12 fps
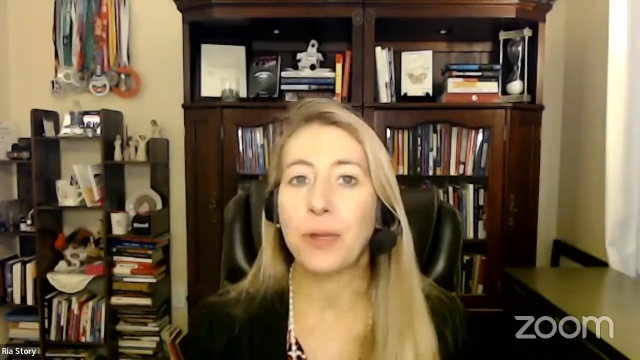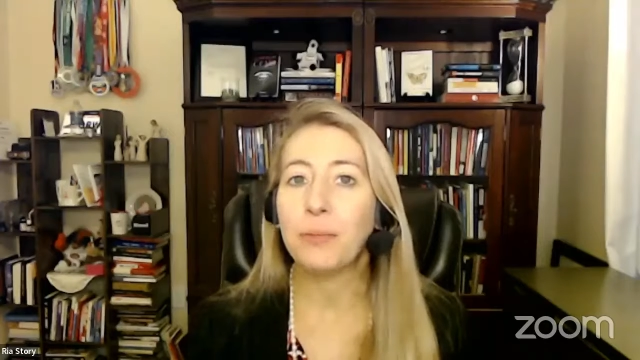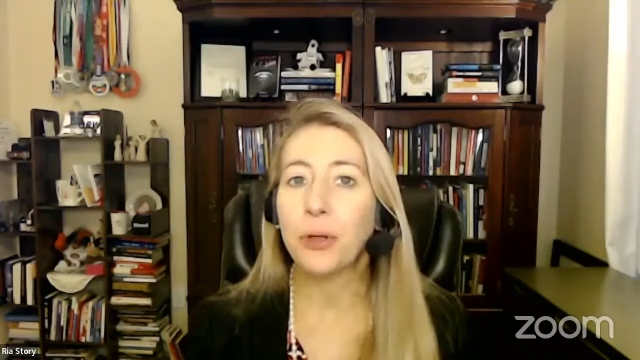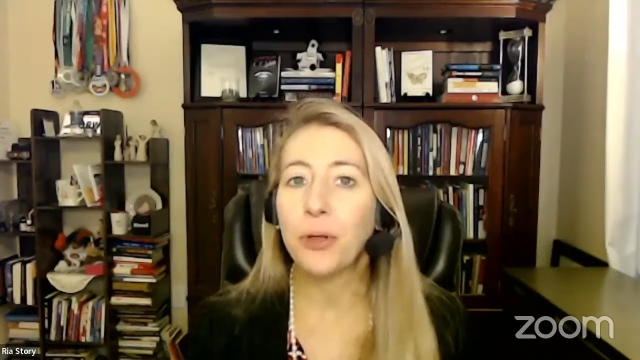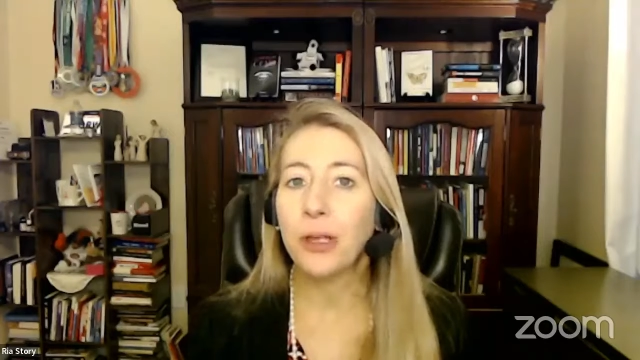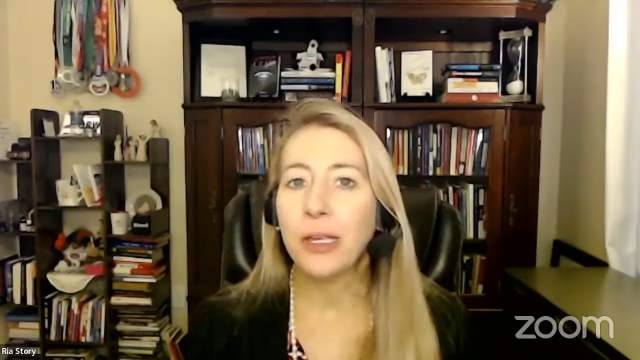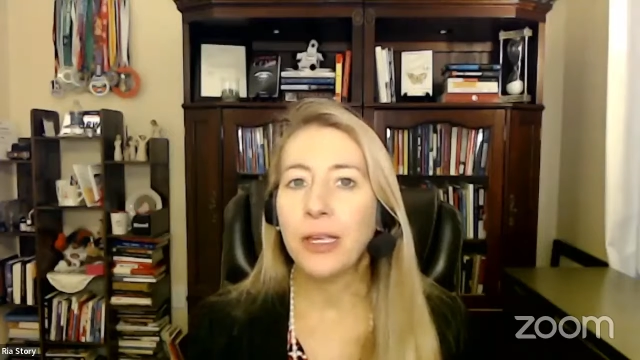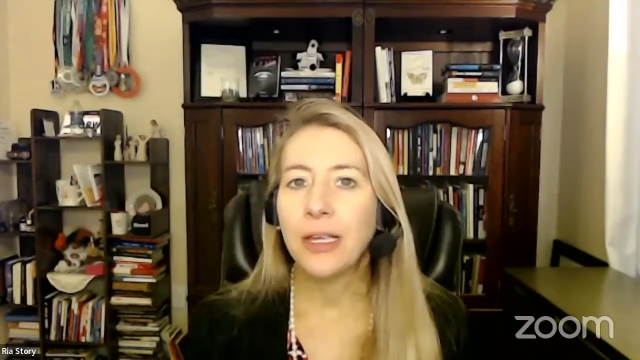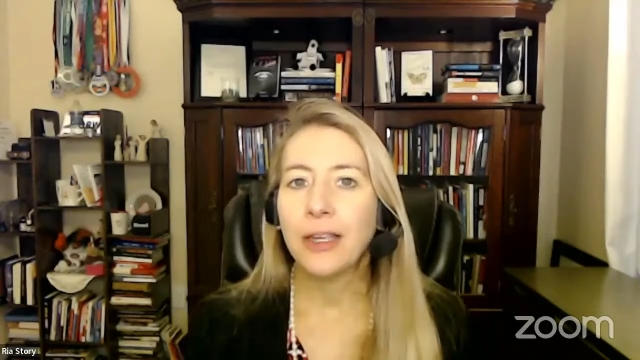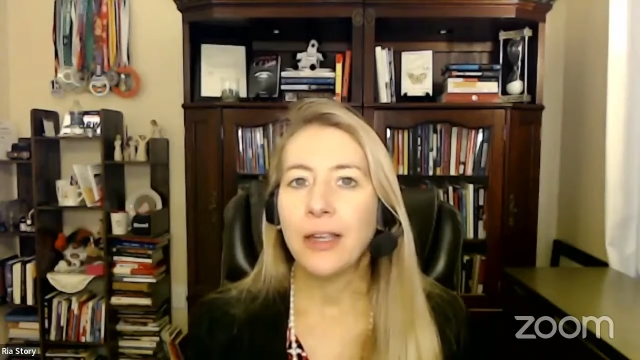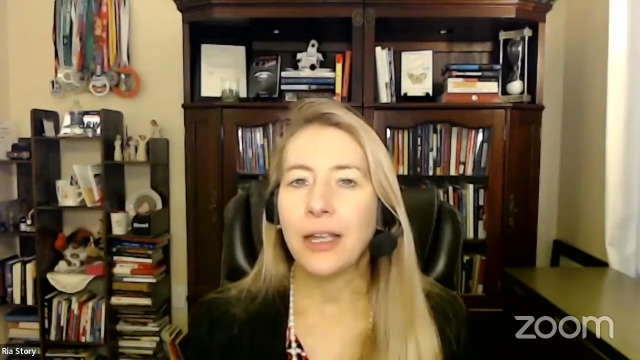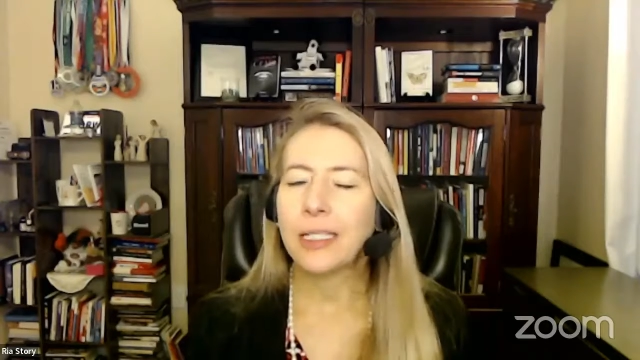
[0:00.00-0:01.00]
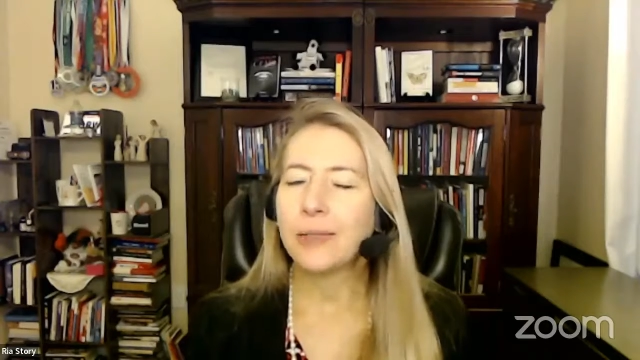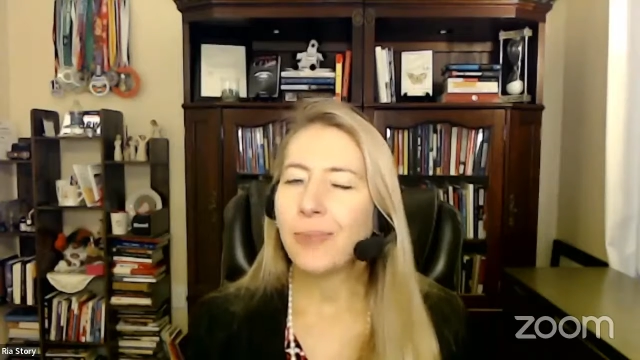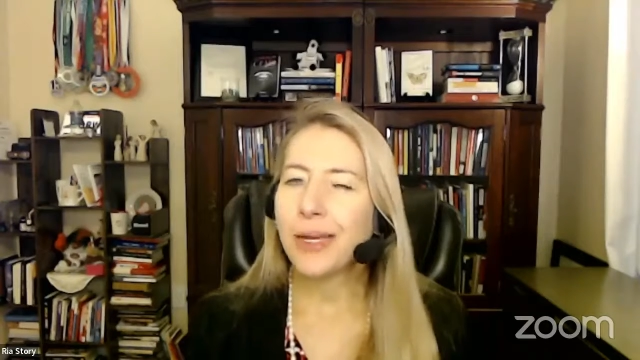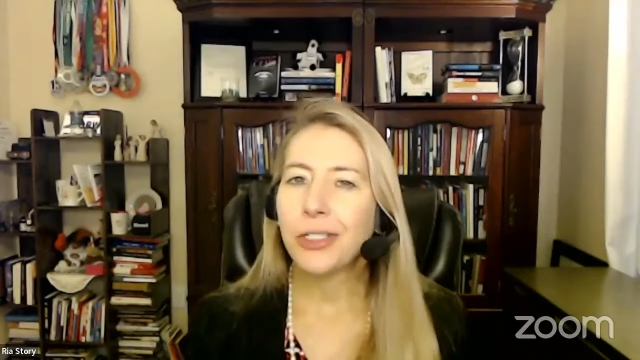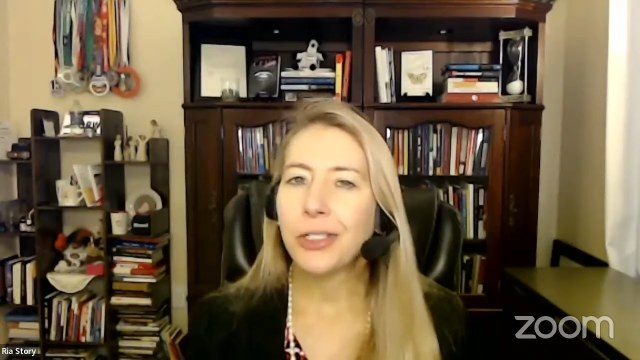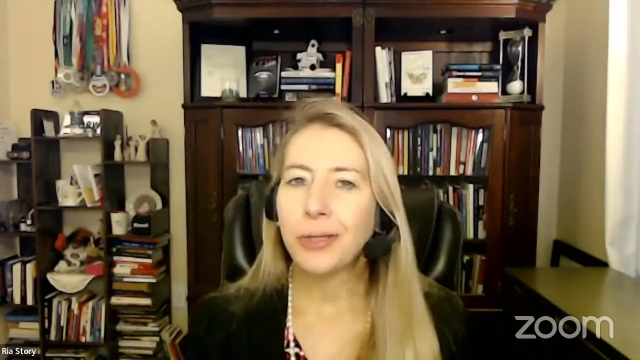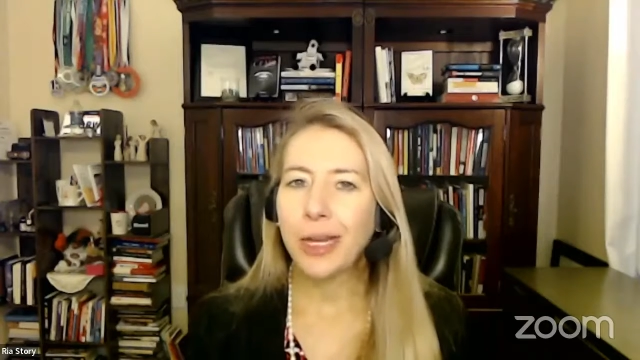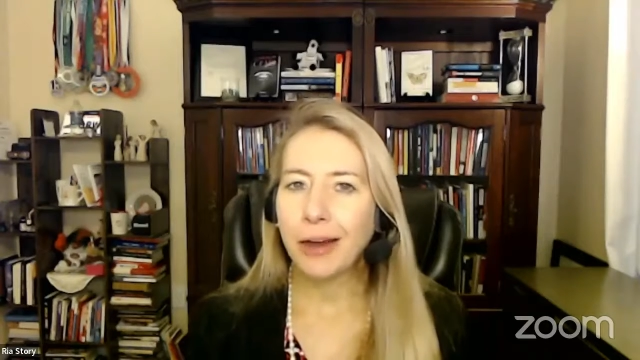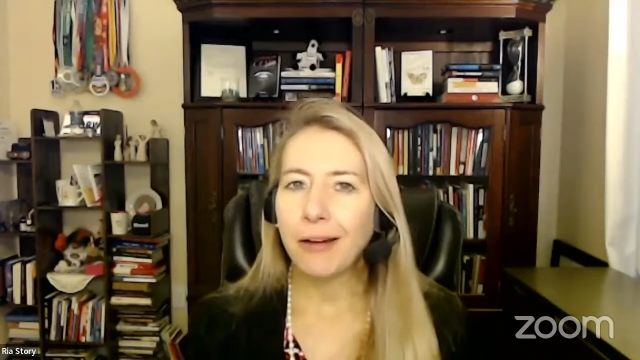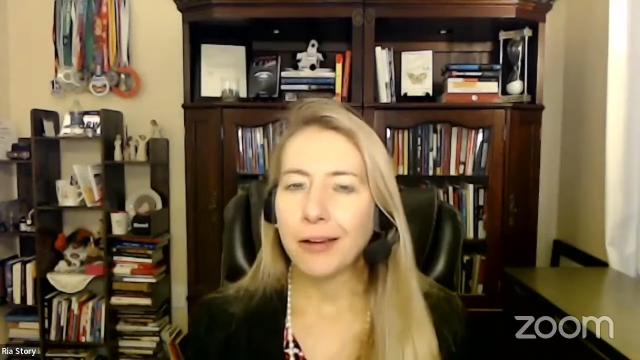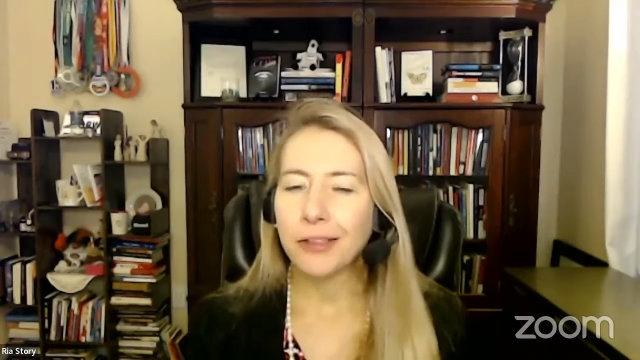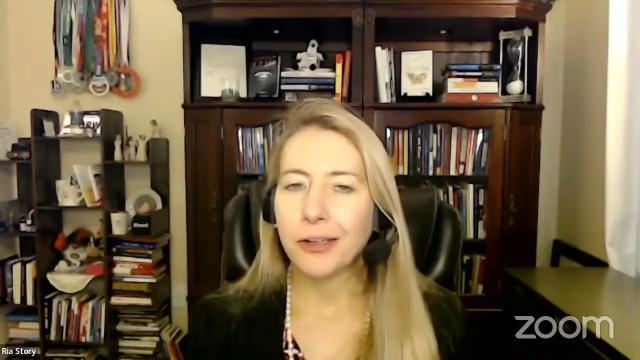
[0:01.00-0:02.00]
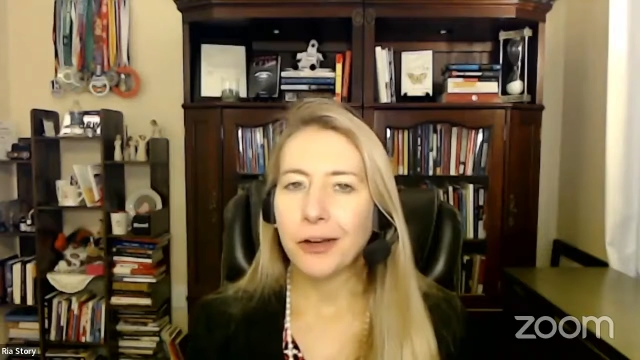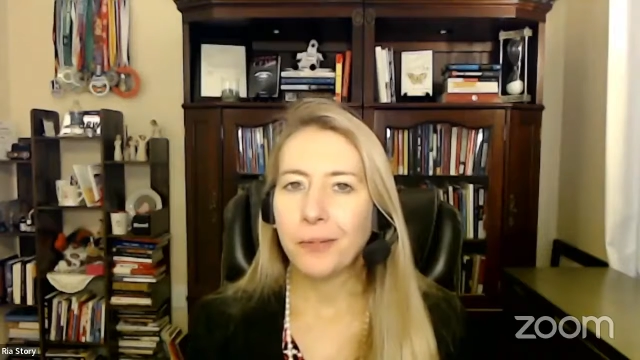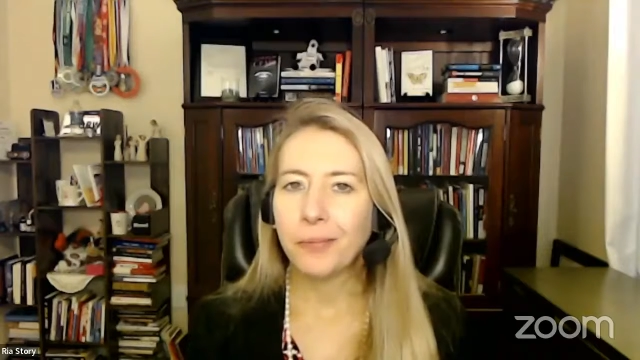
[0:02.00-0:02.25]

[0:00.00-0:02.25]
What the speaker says: people is based on character,